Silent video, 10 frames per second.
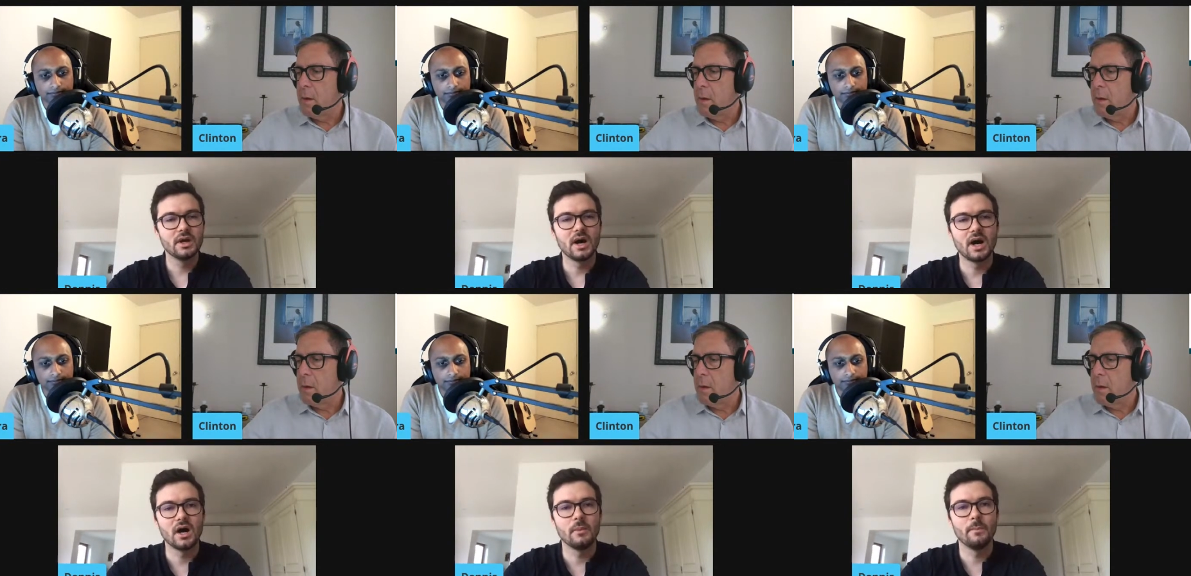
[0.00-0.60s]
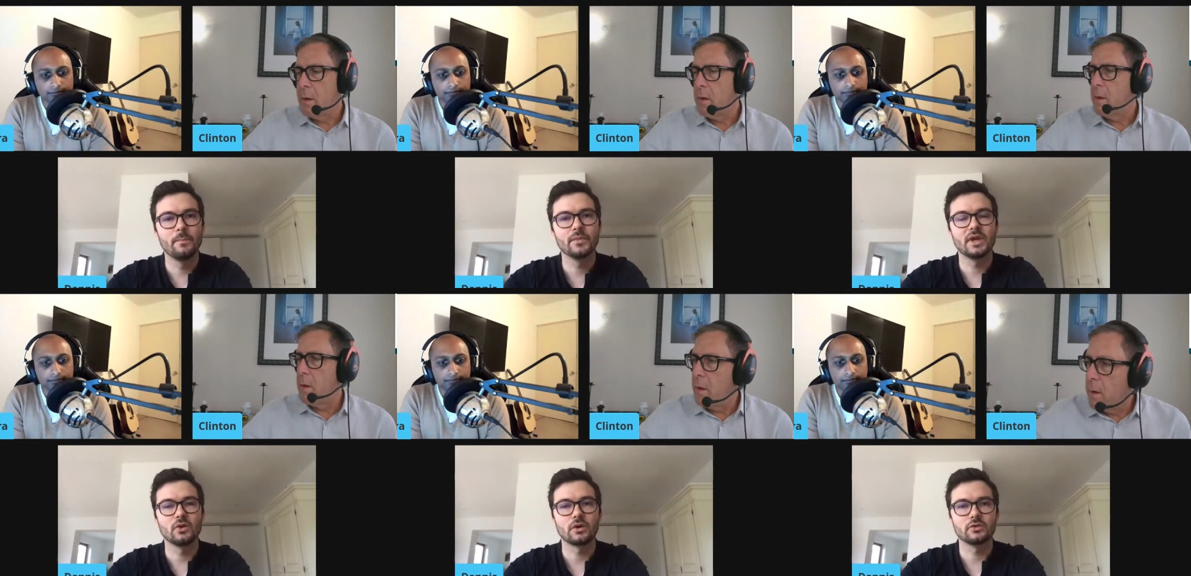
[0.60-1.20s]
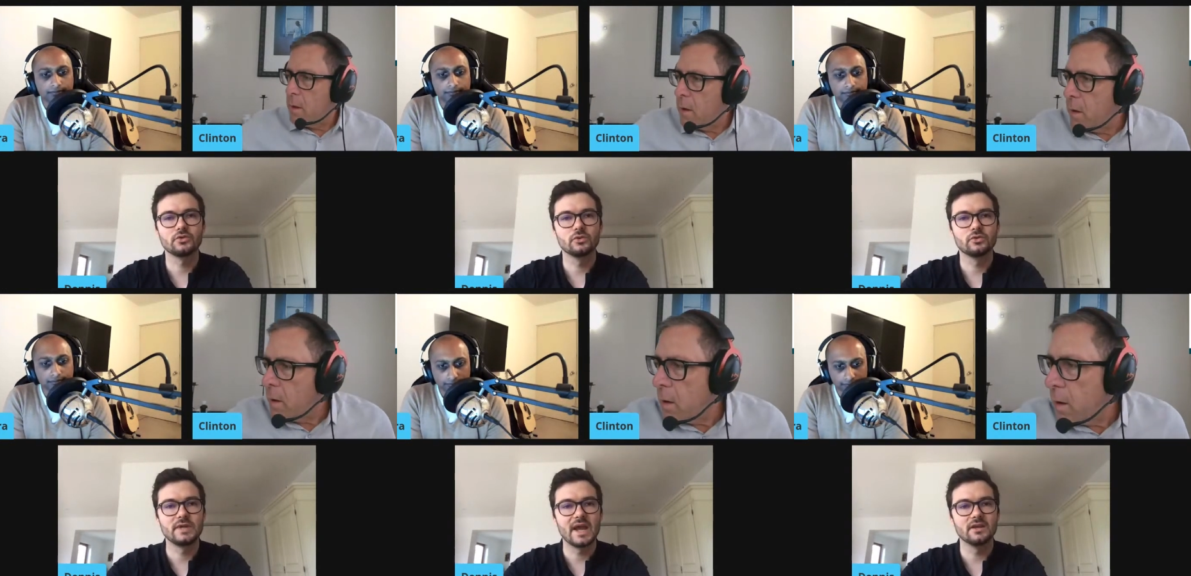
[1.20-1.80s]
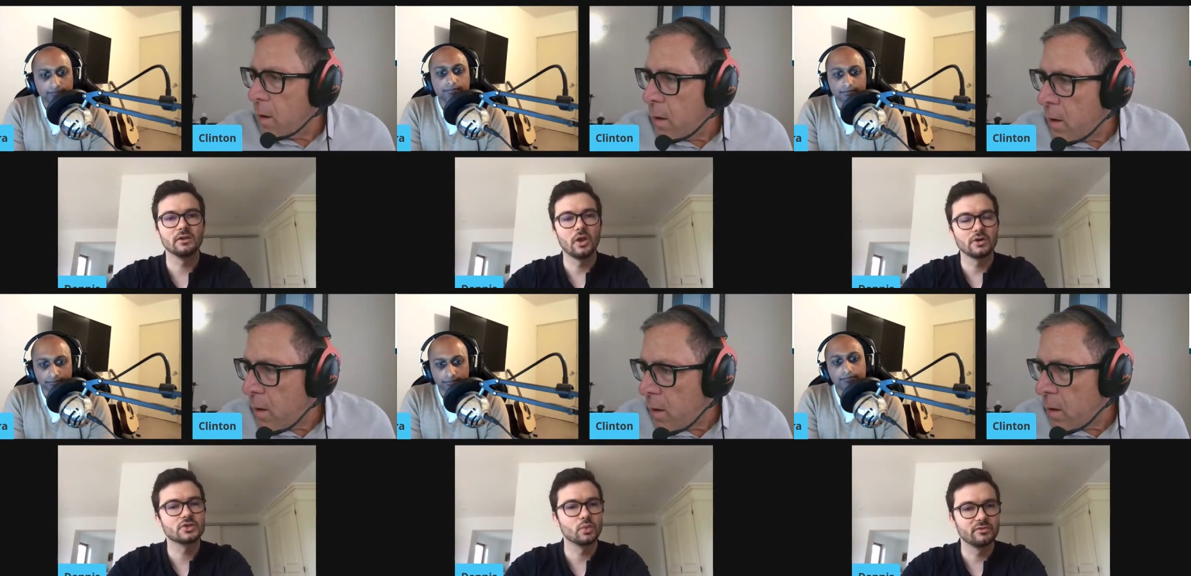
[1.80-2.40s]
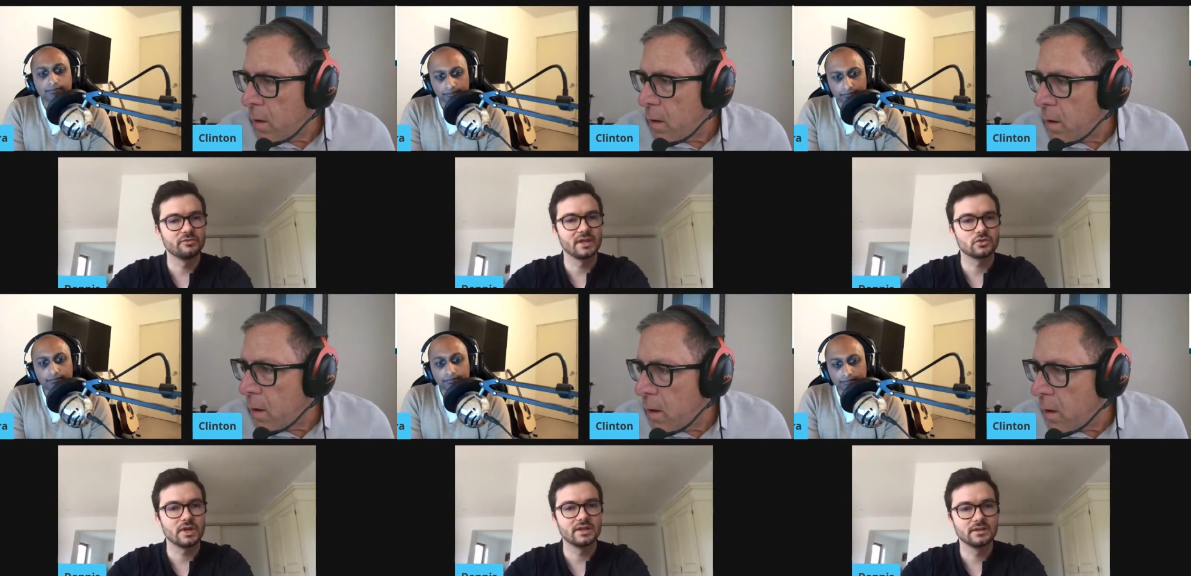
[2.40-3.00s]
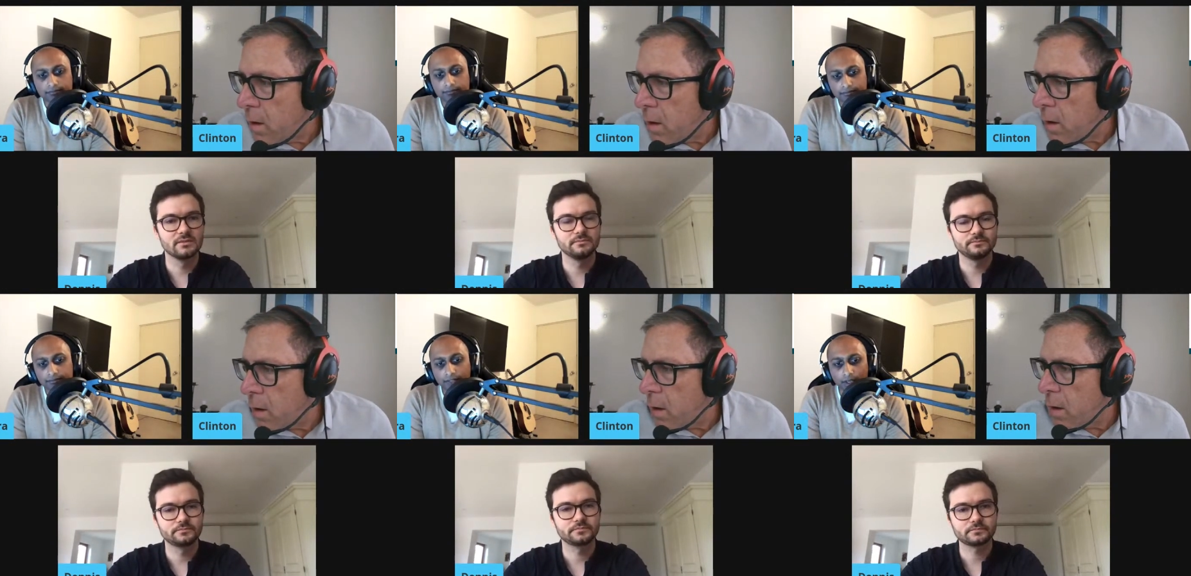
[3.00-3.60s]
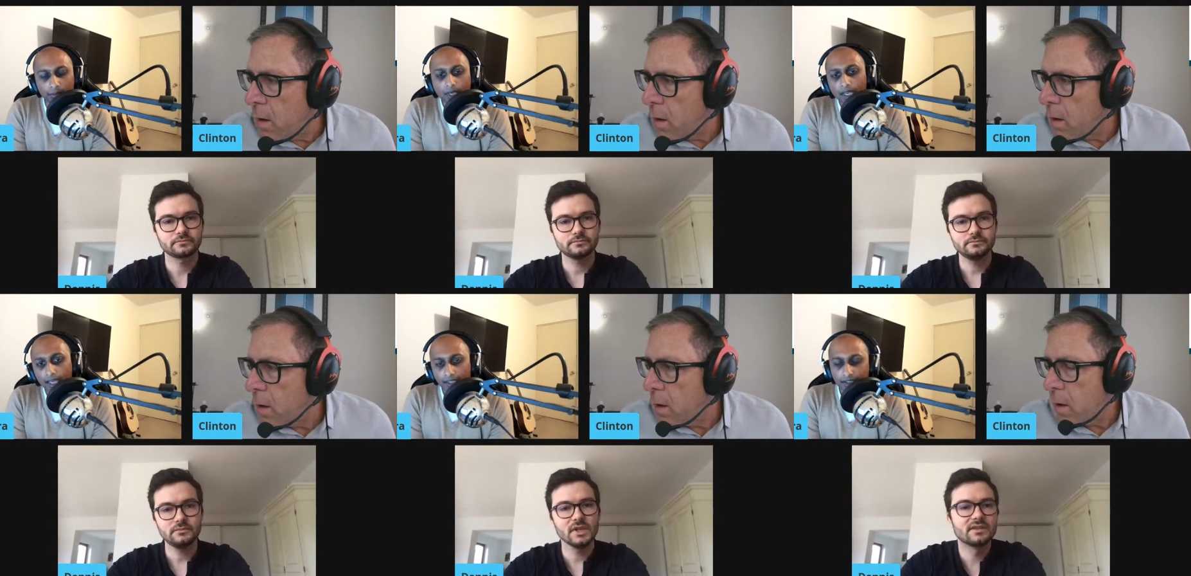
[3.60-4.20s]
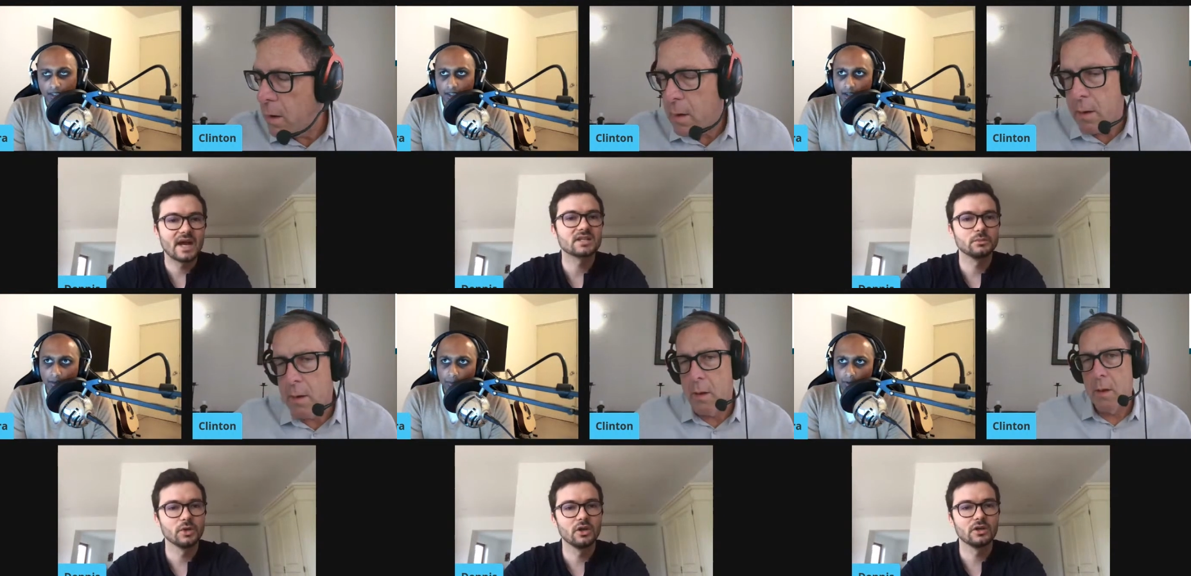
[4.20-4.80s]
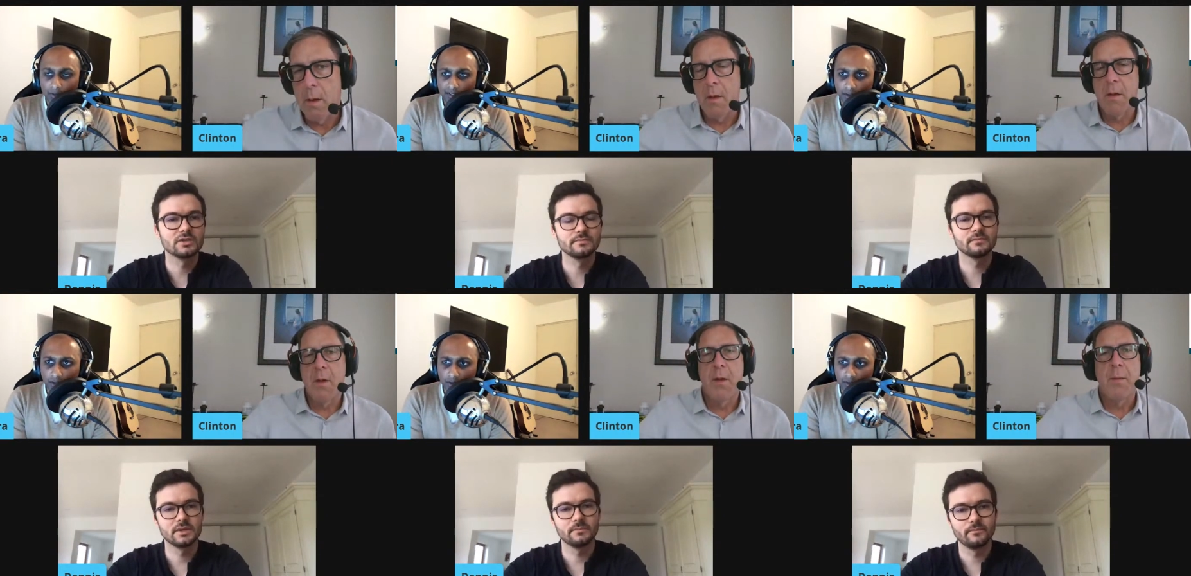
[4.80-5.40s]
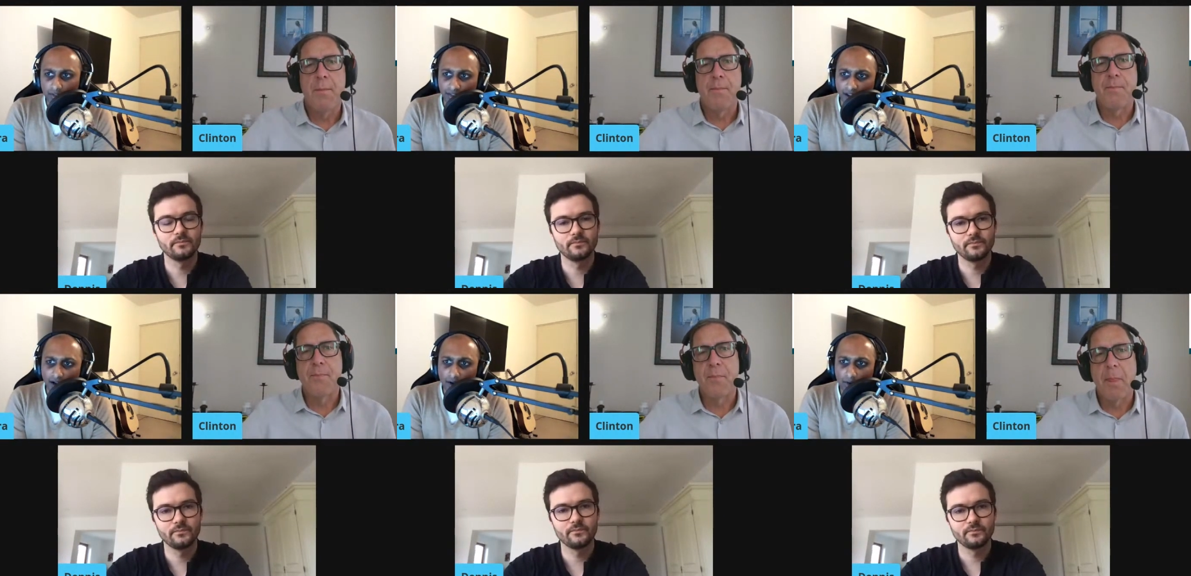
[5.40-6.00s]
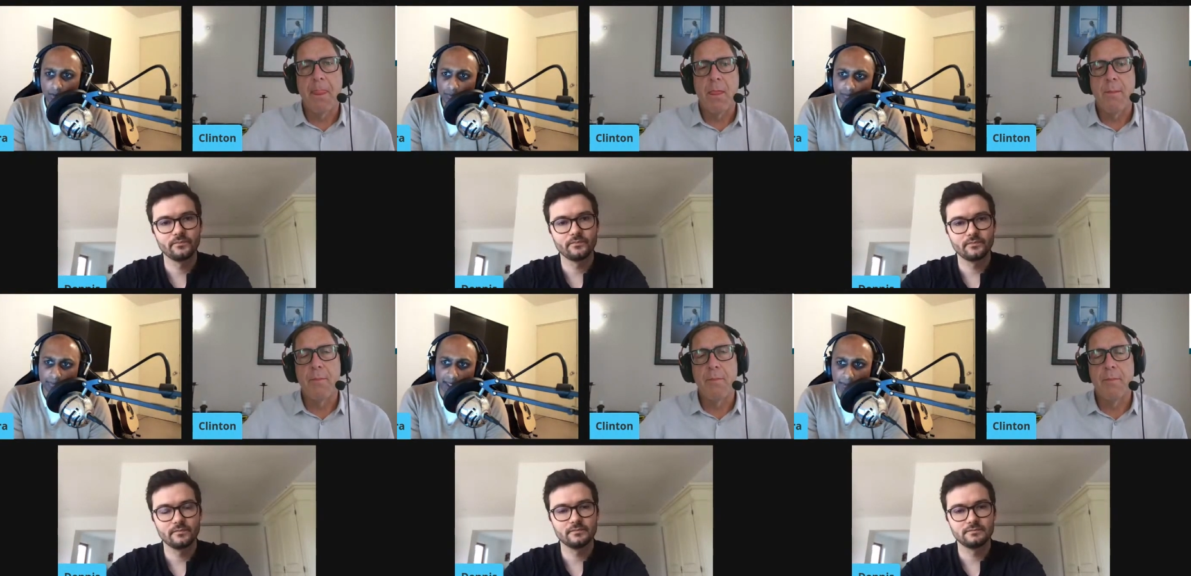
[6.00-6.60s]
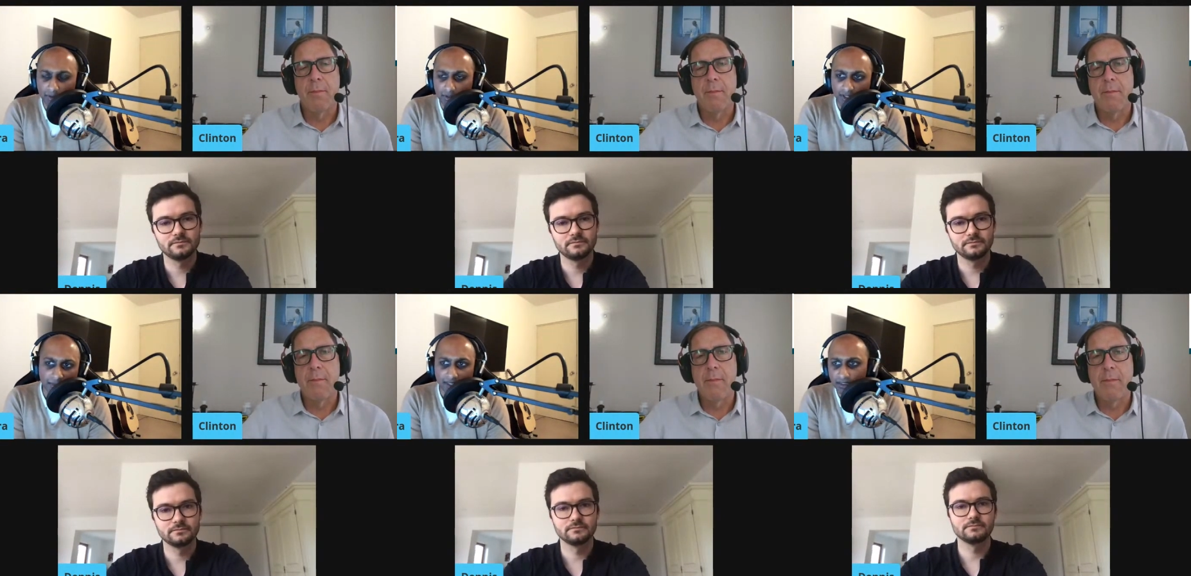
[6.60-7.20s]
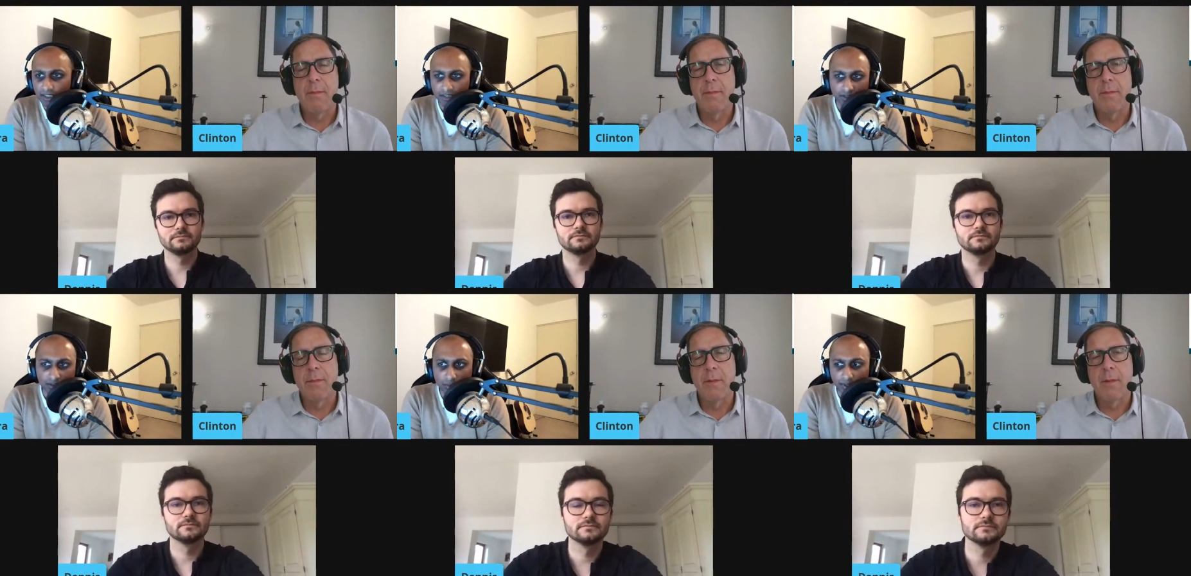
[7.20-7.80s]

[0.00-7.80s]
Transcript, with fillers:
Speaker 1: um, in order to create a loss with that trade.
Speaker 2: Yeah. And uh, I'm also curious how people typically deal